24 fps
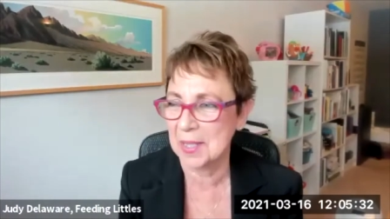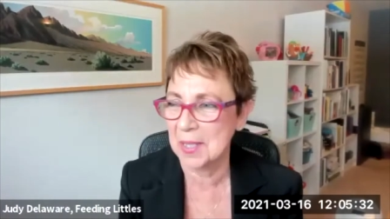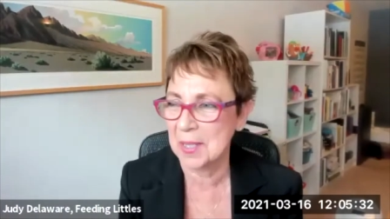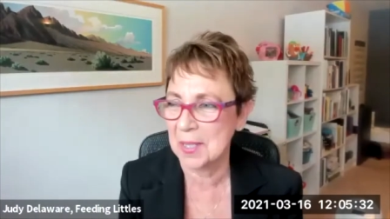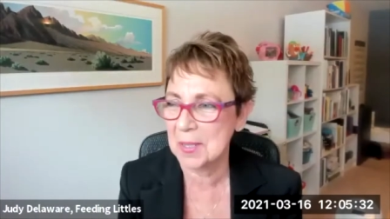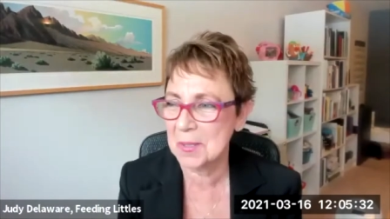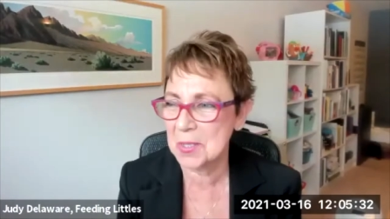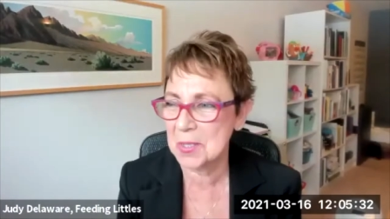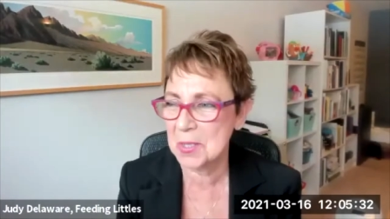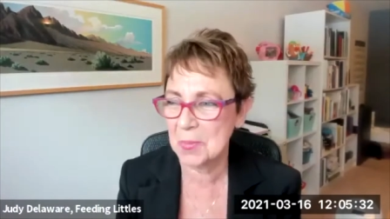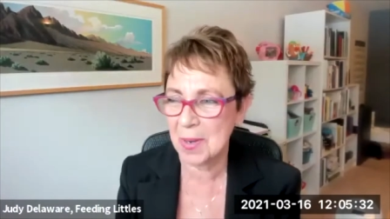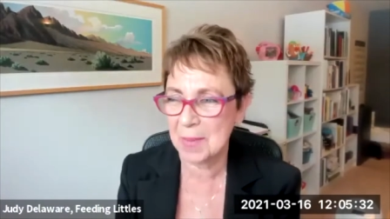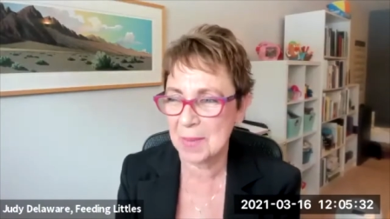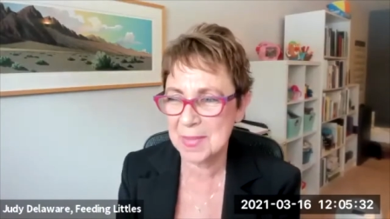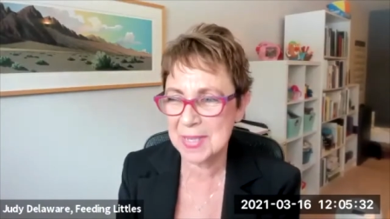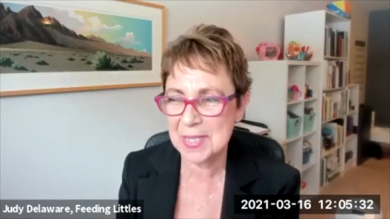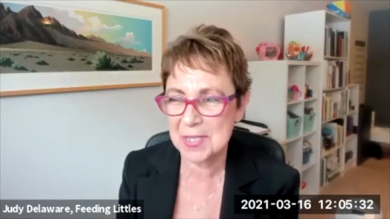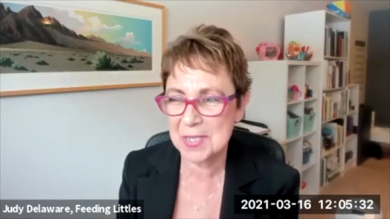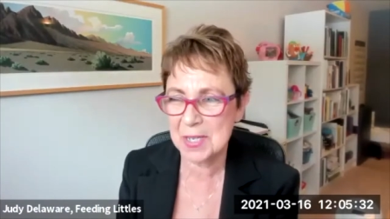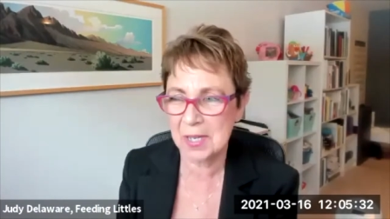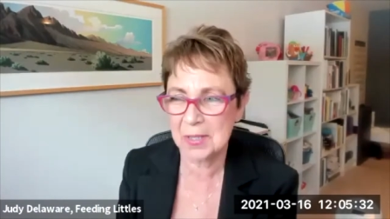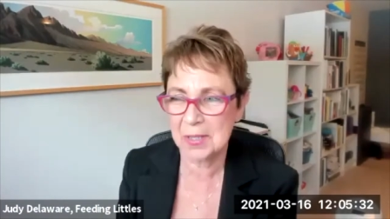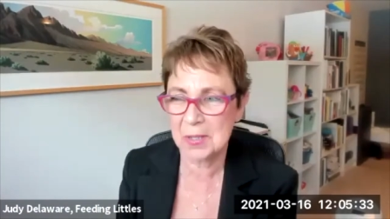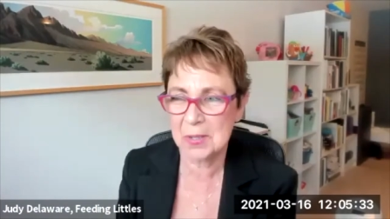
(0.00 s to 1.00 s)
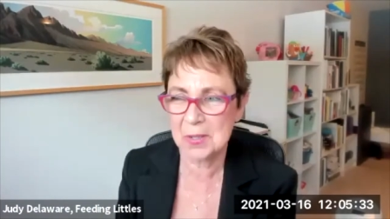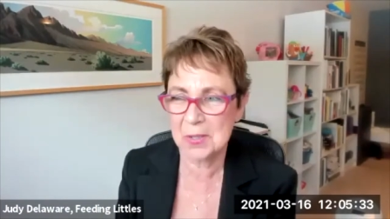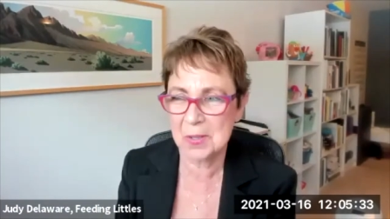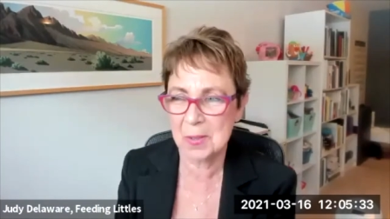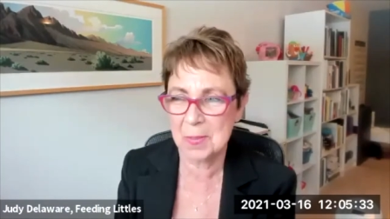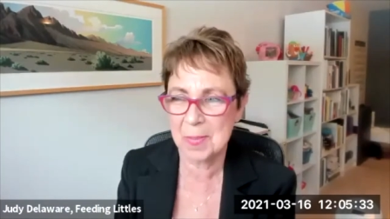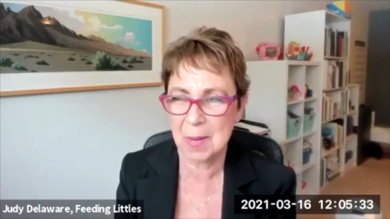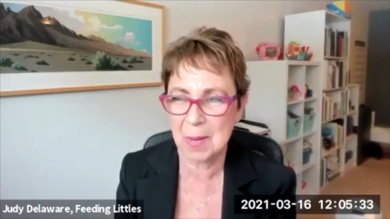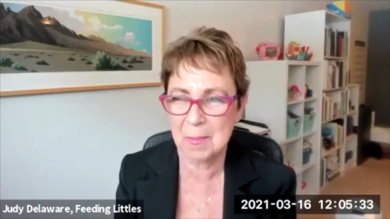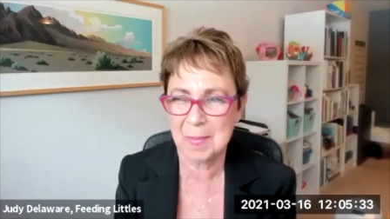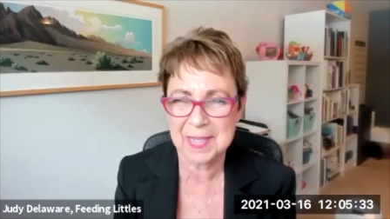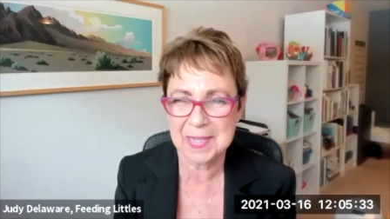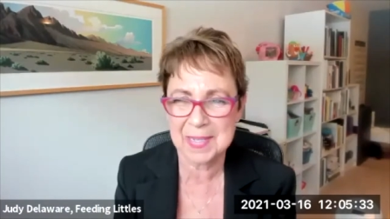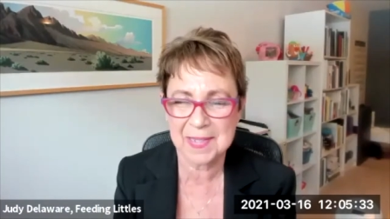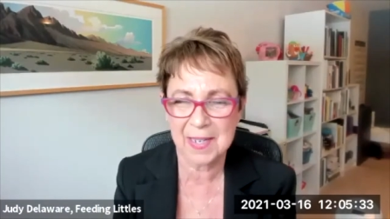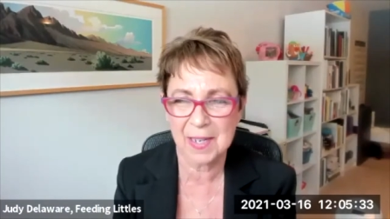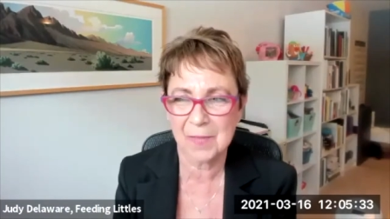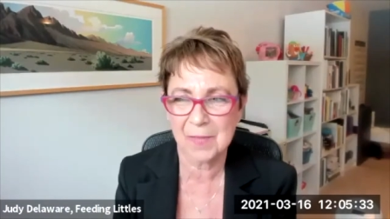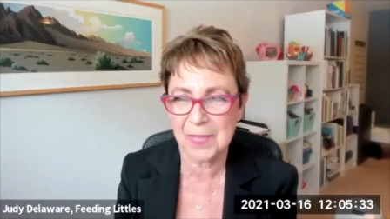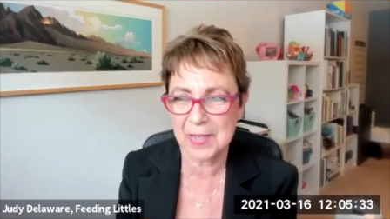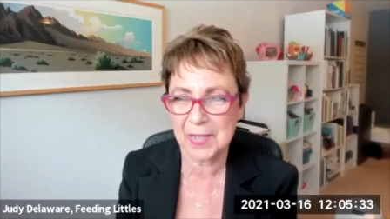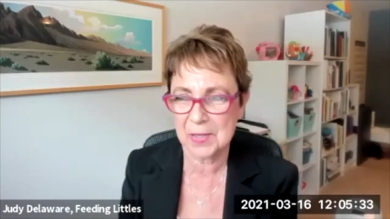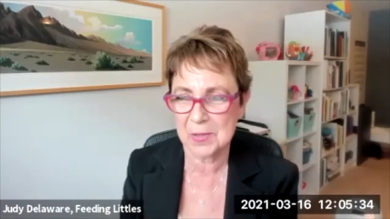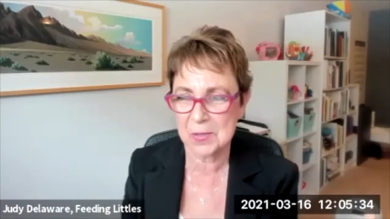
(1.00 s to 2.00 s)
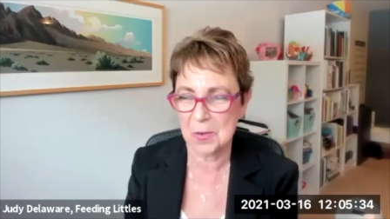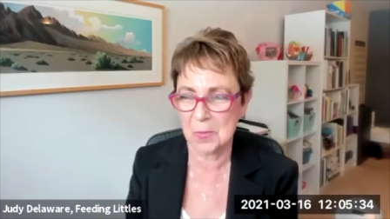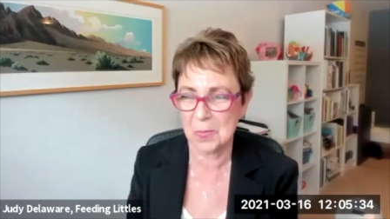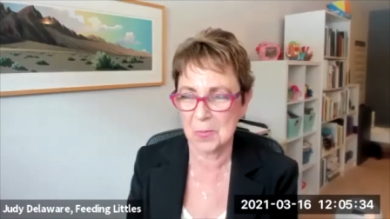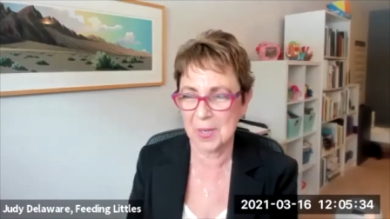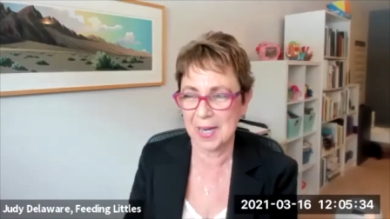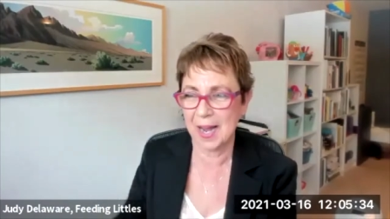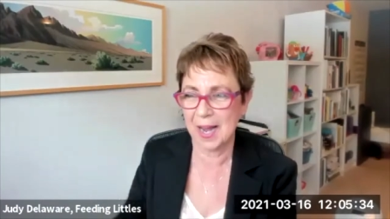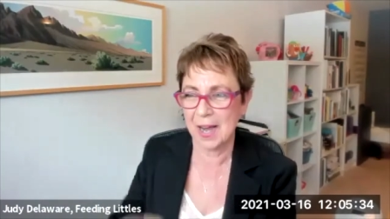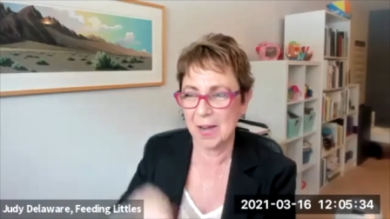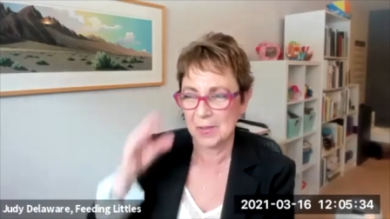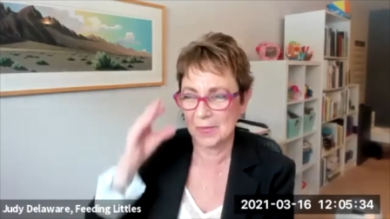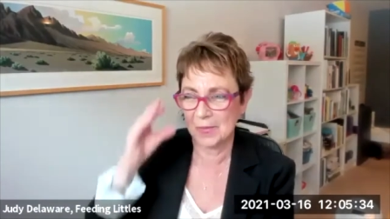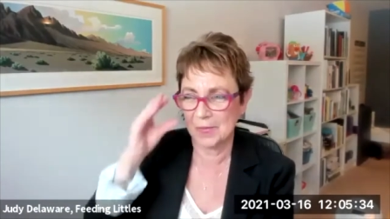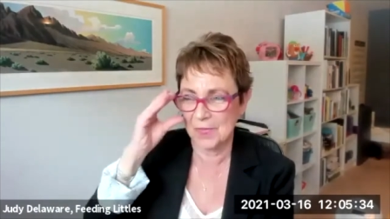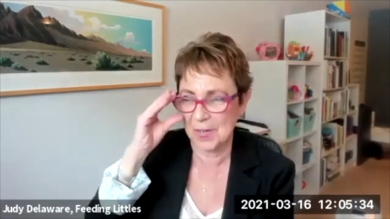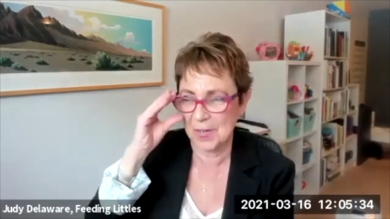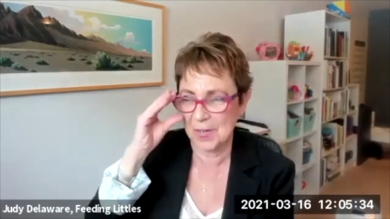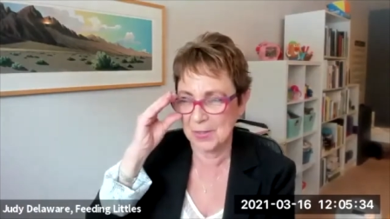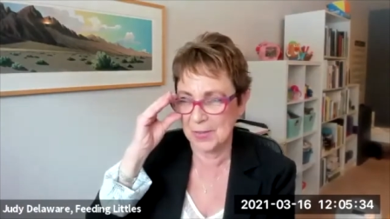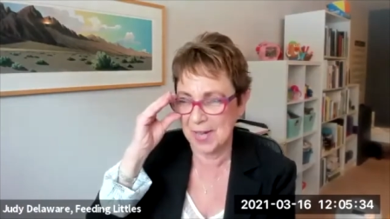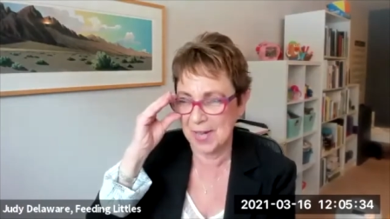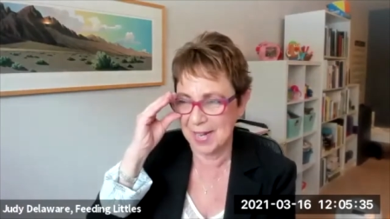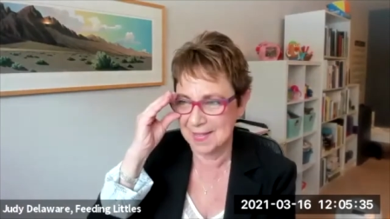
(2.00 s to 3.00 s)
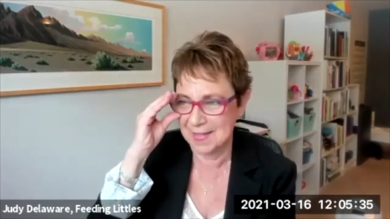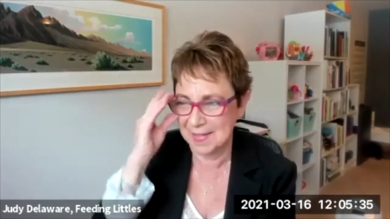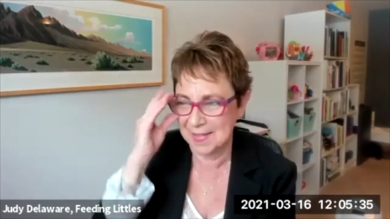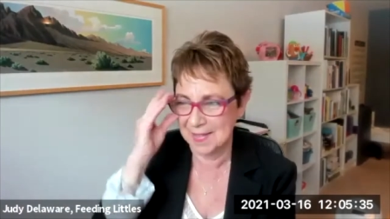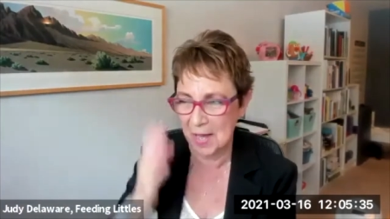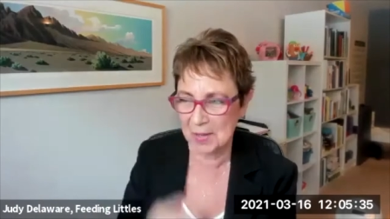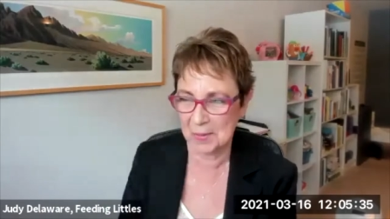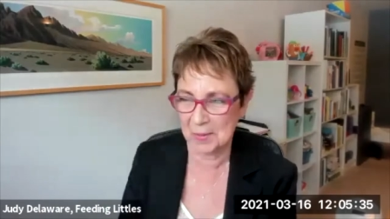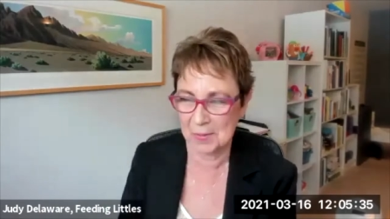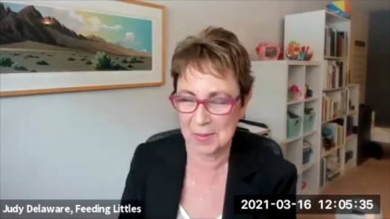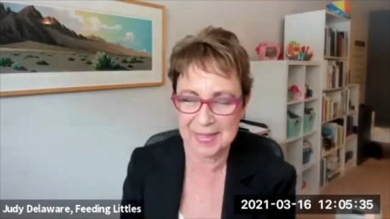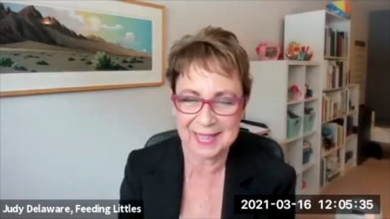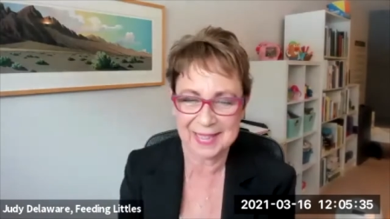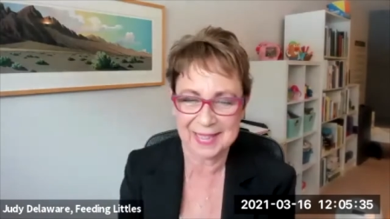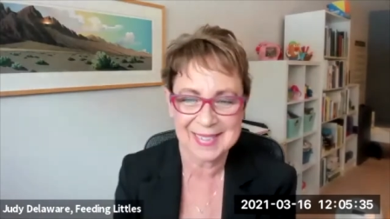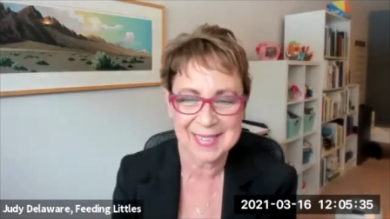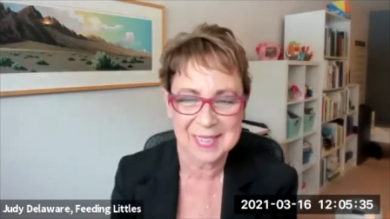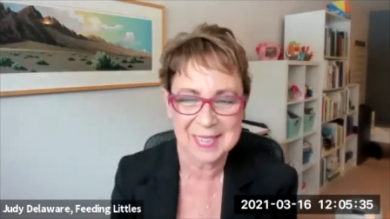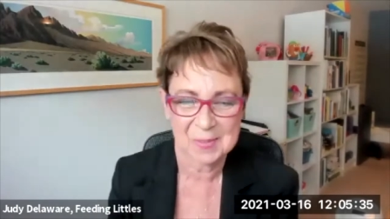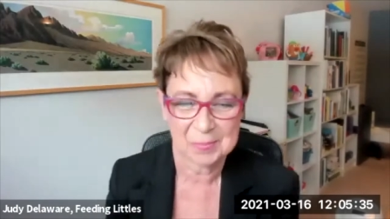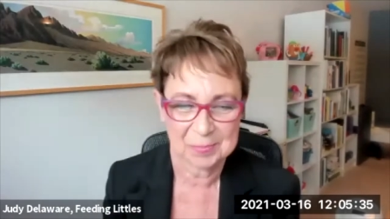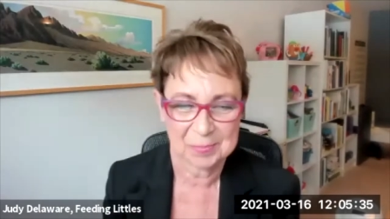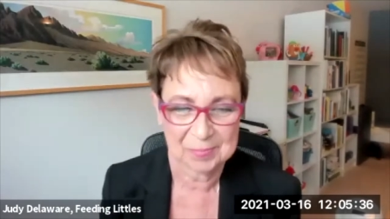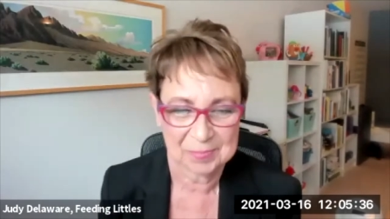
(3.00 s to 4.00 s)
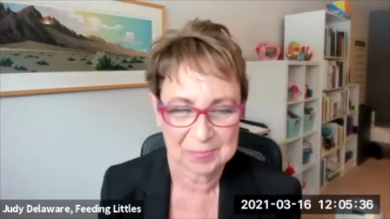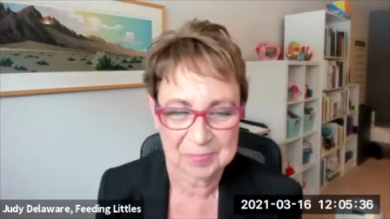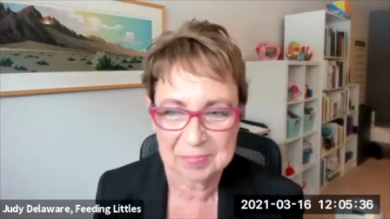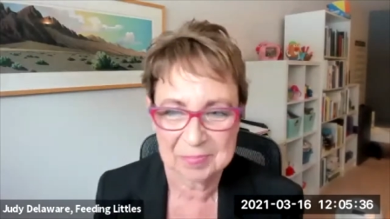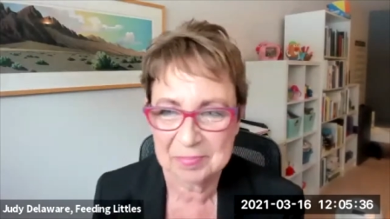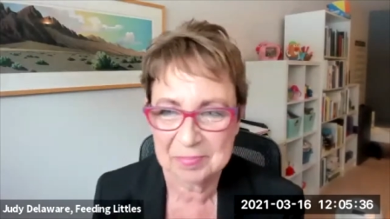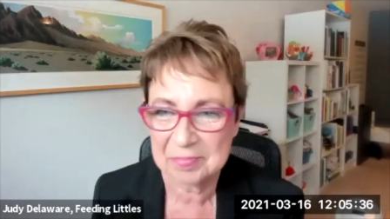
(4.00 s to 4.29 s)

Do you want me to tell you about myself? I don't know what how far you guys got already. Well,